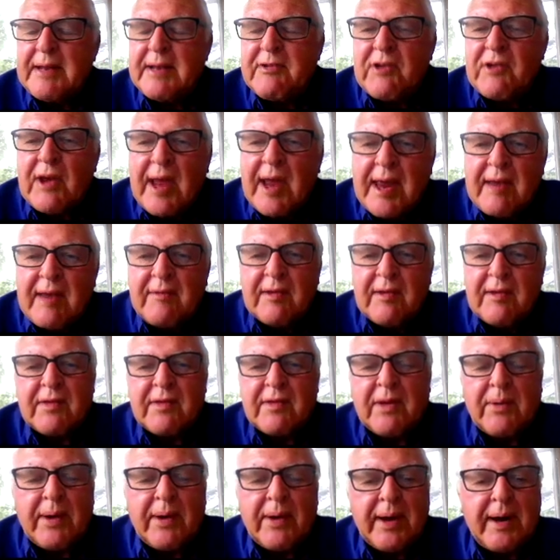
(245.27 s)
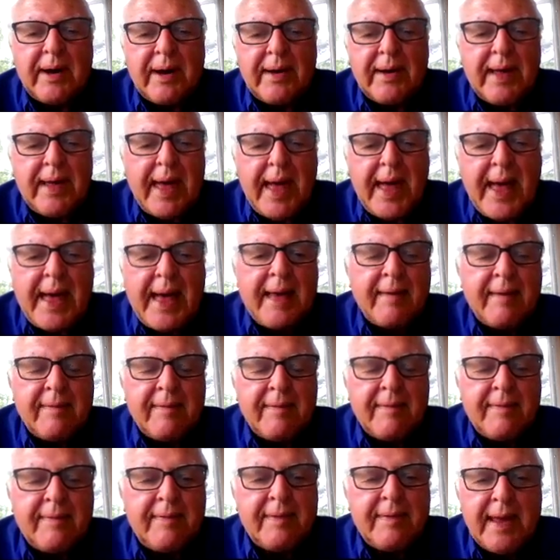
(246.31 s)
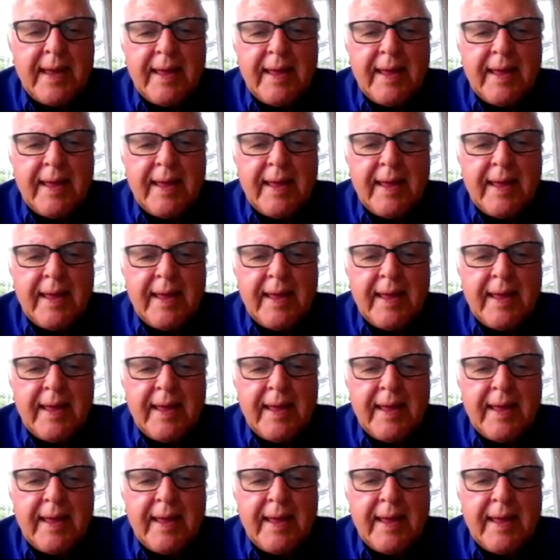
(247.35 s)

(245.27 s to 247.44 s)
changes going on as